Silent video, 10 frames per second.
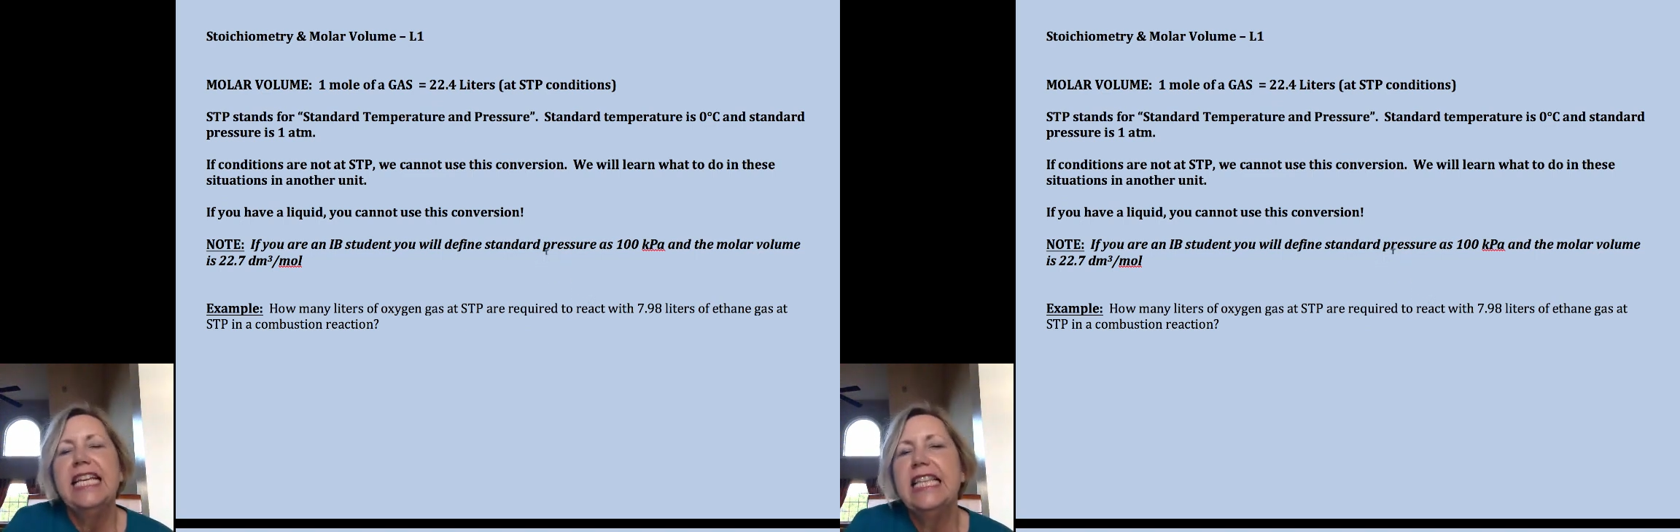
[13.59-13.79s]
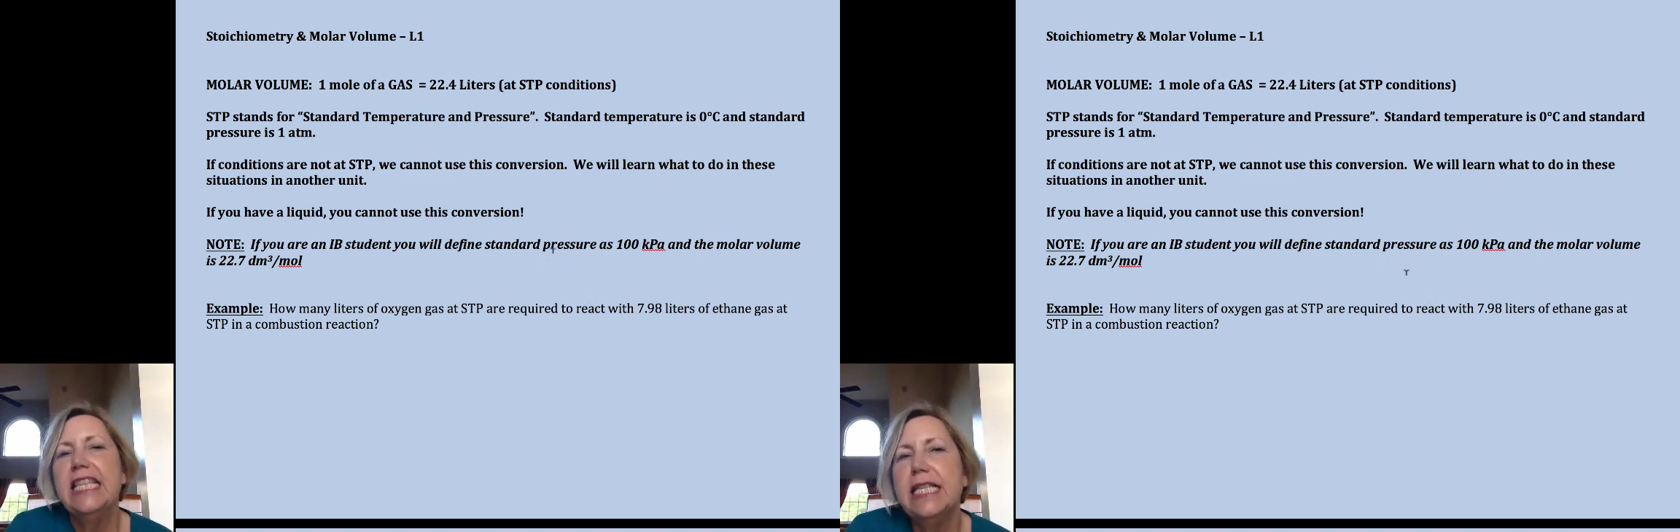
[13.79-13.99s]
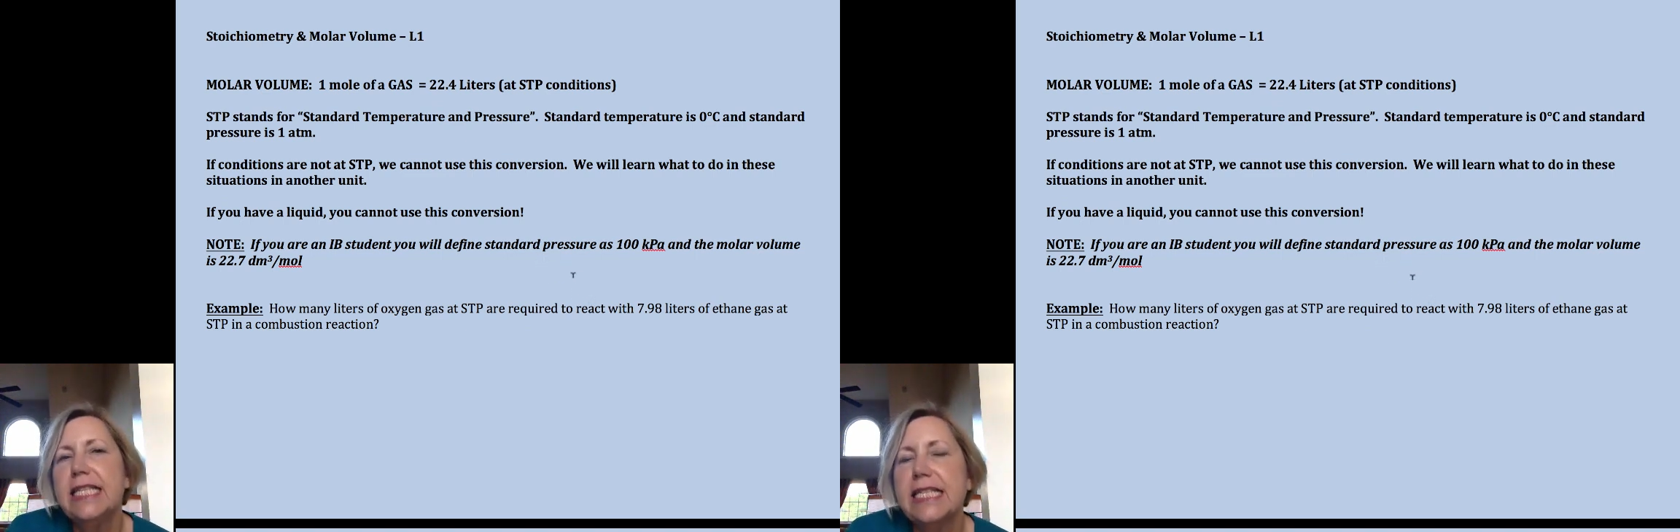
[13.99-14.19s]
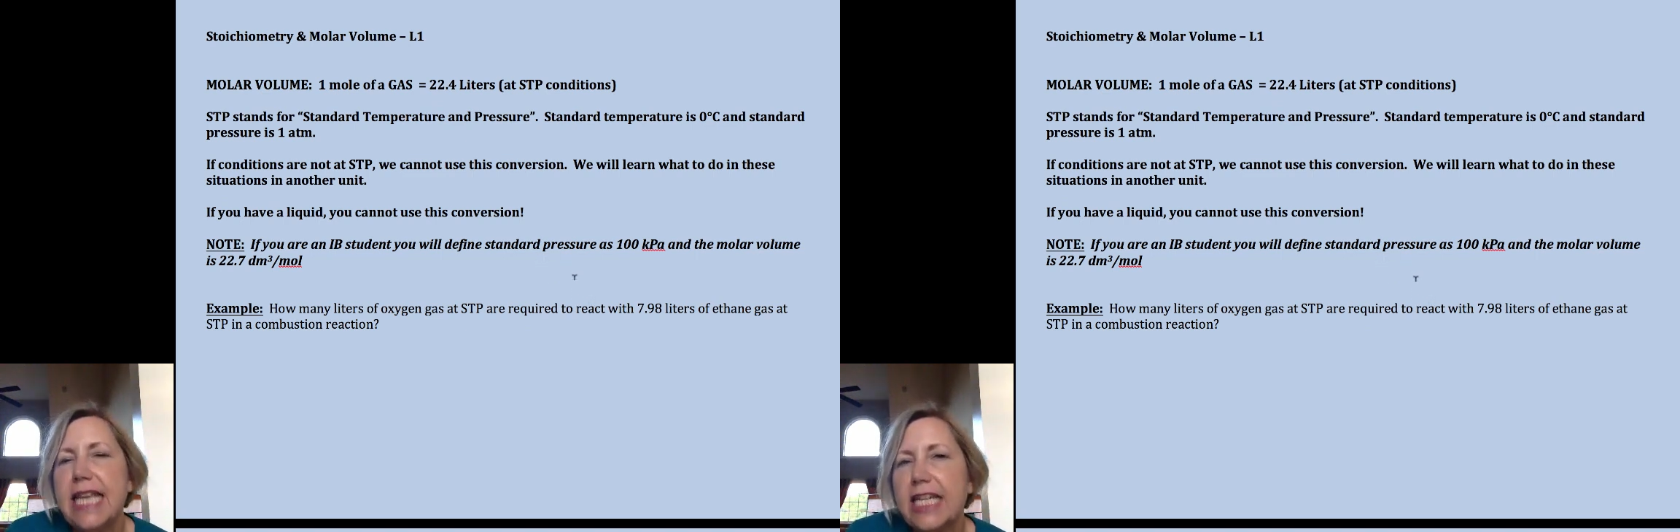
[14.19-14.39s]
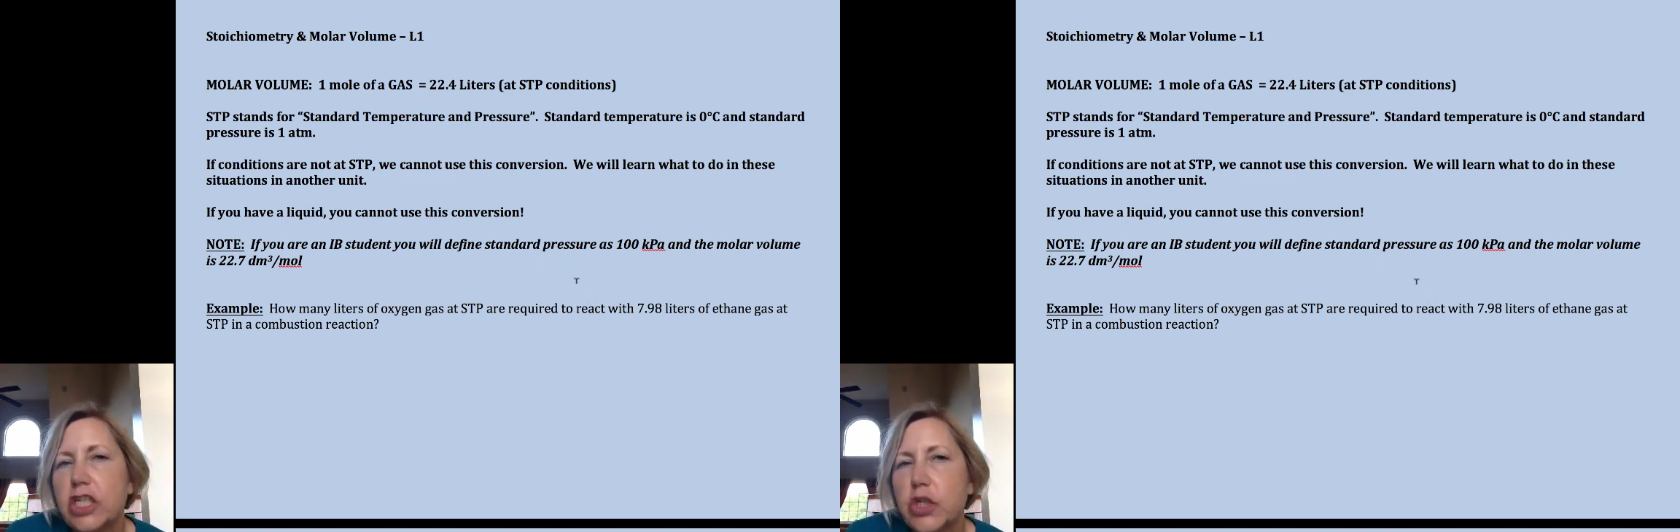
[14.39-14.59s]
In this
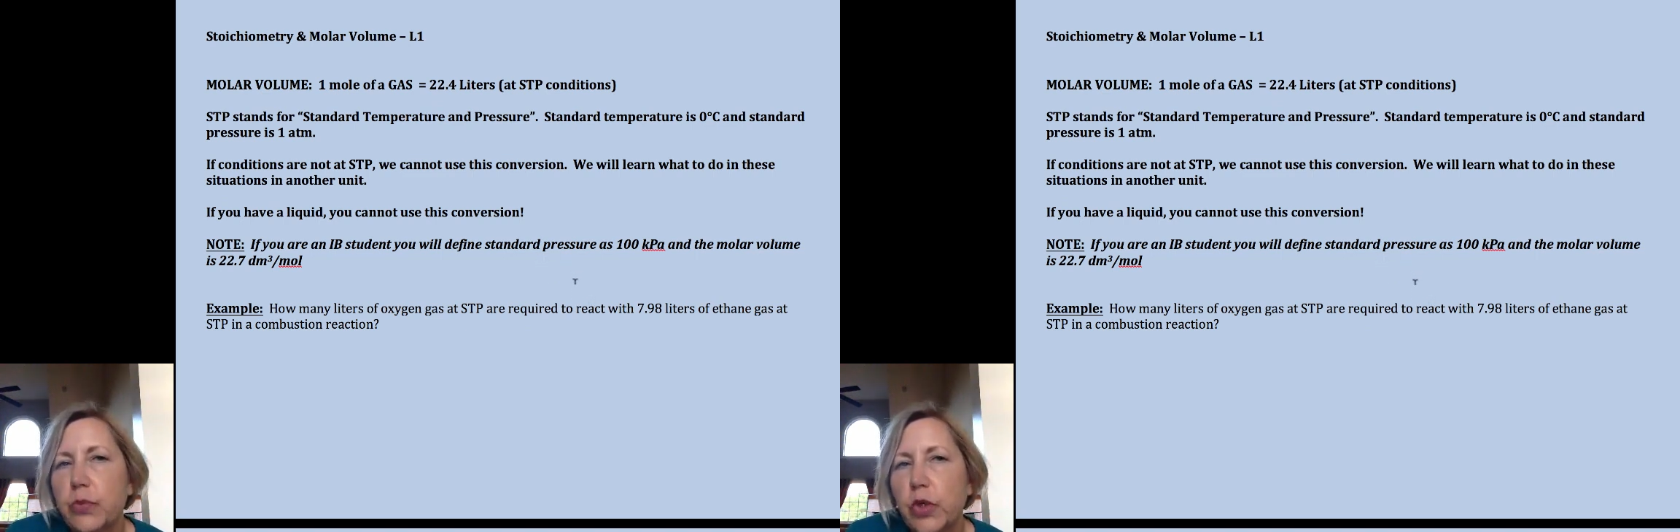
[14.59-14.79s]
section,